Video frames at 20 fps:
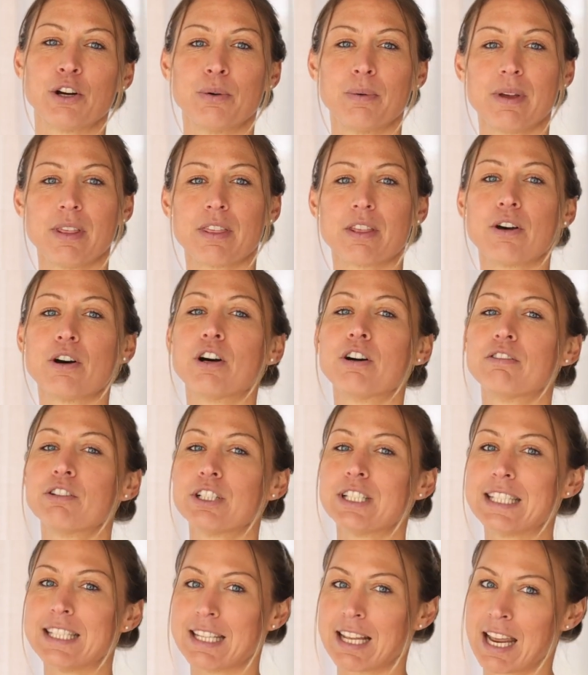with
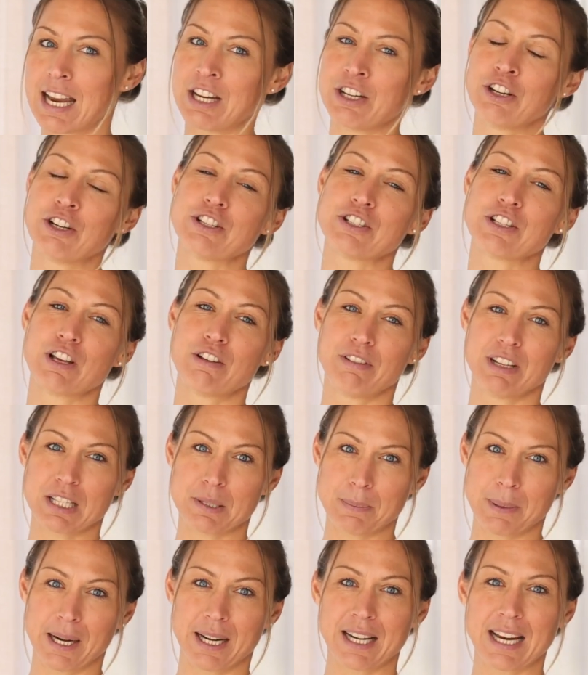over 10 years of
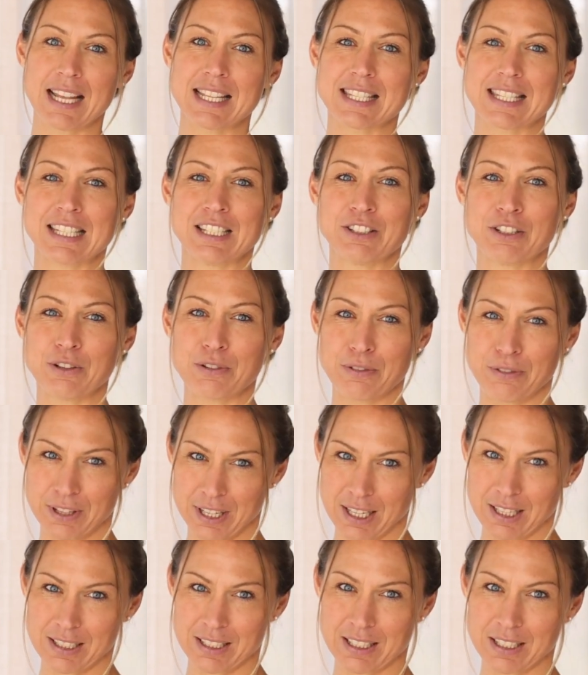experience in the
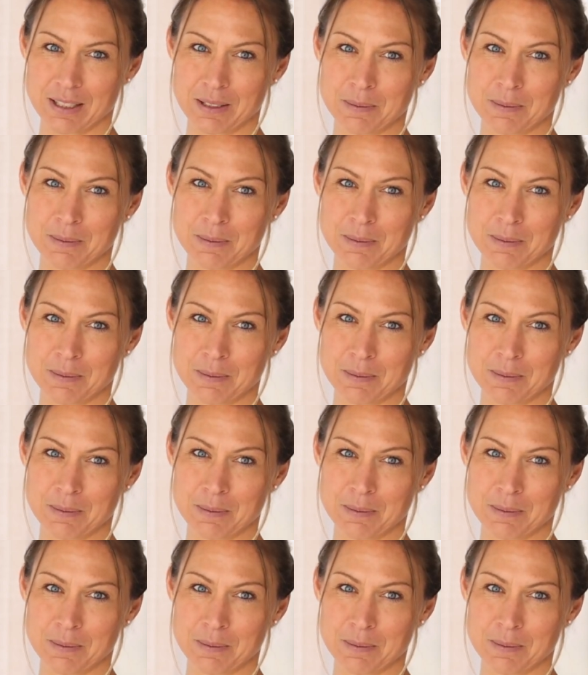field.